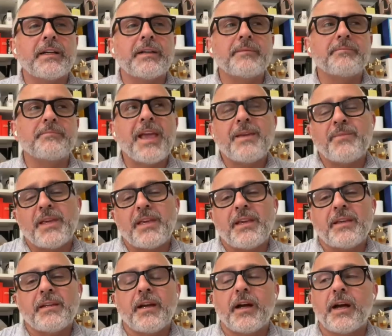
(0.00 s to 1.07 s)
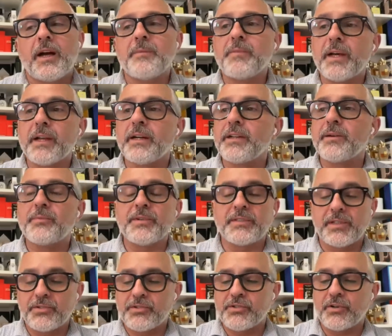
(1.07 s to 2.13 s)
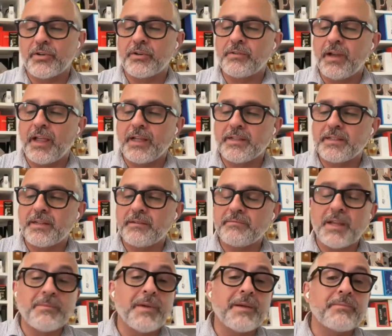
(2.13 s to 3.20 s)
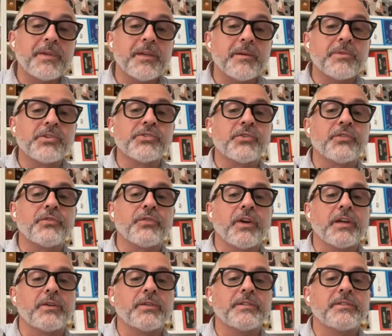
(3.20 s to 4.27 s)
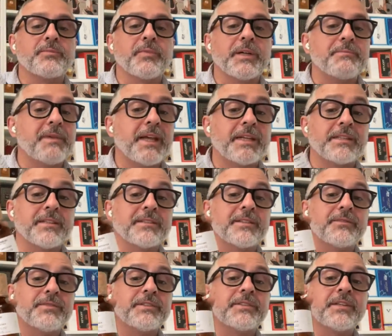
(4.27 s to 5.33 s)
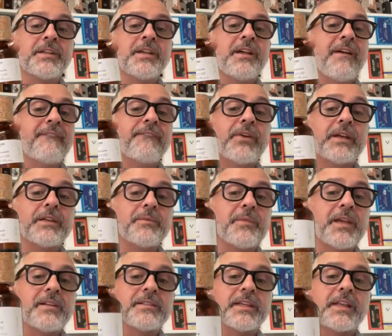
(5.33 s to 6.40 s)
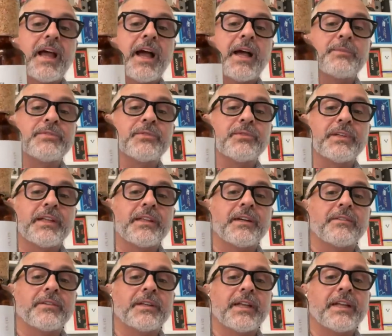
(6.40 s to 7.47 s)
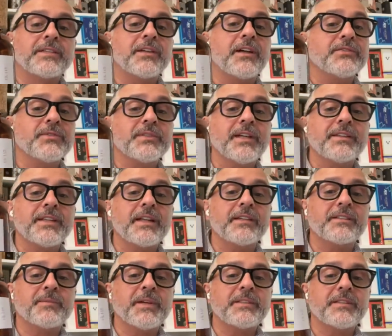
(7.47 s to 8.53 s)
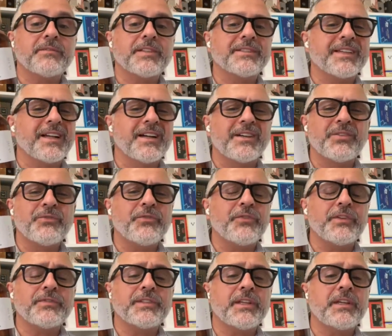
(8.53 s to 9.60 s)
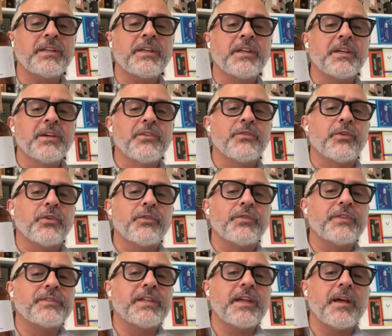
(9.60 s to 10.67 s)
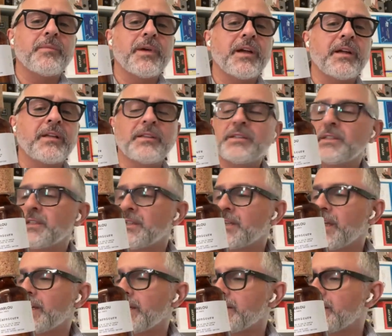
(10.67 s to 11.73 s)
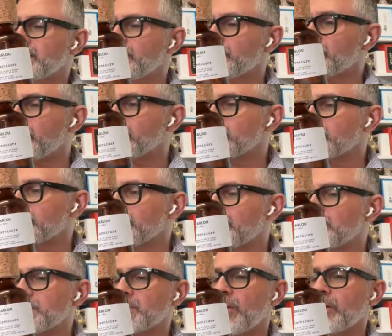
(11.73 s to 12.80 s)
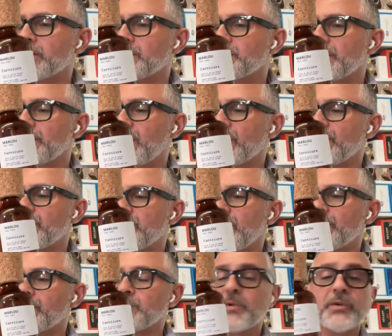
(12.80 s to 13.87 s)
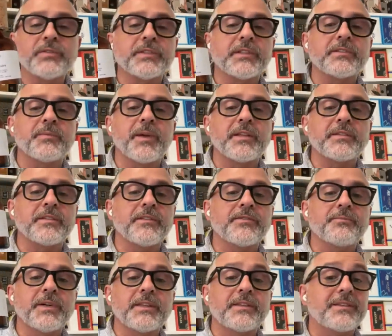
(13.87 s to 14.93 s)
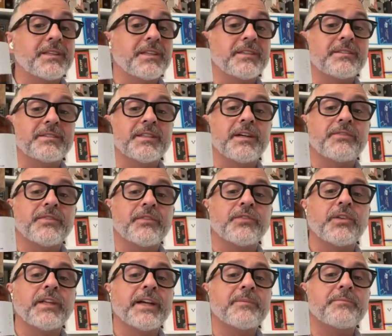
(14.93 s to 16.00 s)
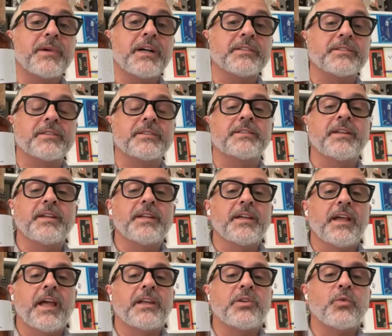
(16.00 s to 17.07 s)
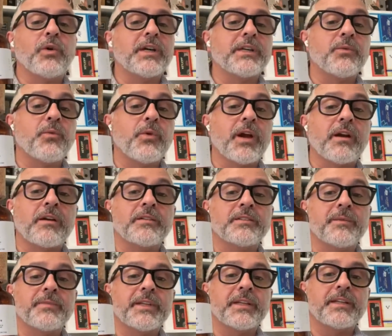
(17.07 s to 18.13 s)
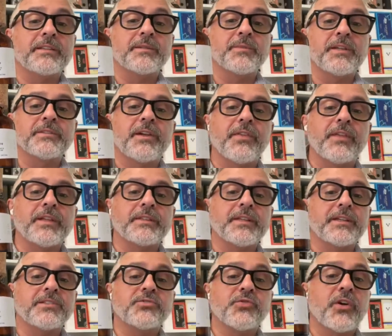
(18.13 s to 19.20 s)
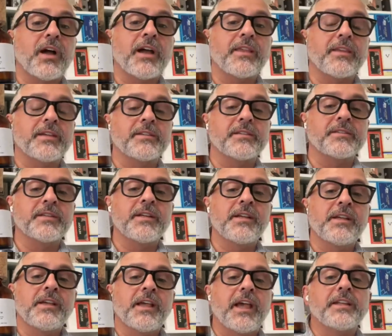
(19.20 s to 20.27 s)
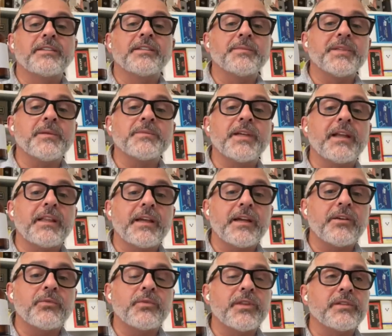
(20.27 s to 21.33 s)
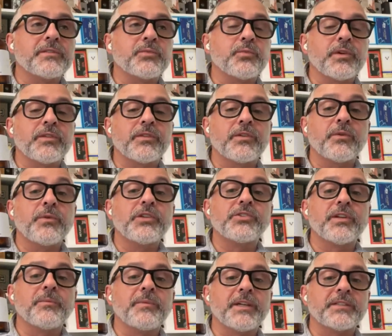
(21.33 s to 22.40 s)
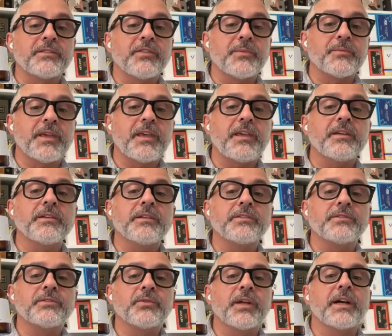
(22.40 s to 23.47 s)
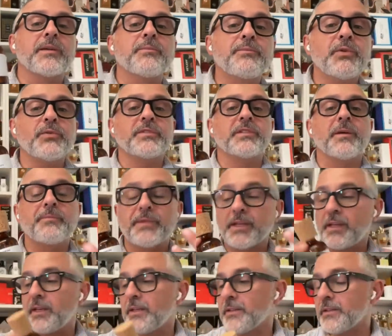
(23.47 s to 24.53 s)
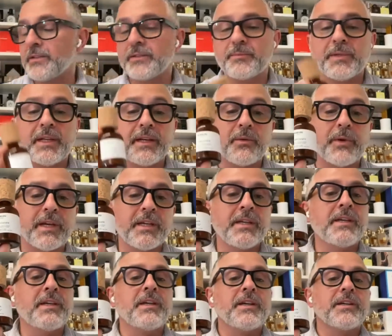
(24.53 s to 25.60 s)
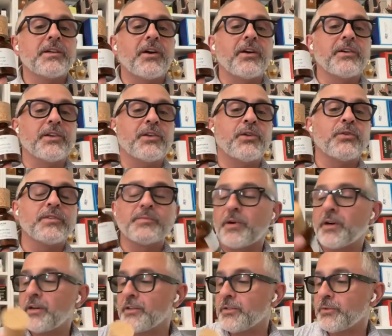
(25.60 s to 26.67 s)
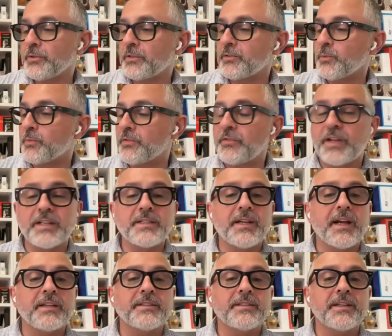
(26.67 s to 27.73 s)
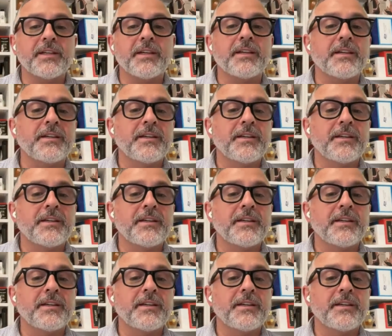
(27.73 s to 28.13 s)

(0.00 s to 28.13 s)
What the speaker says: Maybe. I'm not 100% sure. And it might be a mature fragrance, but man, this stuff is freaking amazing. Absolutely love it. It's also not that expensive. It's like 150 for a 50 ml. And I think the fragrances I've been talking about are not the most expensive, but this stuff, if you like musks and you want to wear something that smells authentic, try this. And sometimes I layer this with original musk from Kiehl's to kind of boost up the Kiehl's. But anyway, Carnicure's Marlou is super fantastic.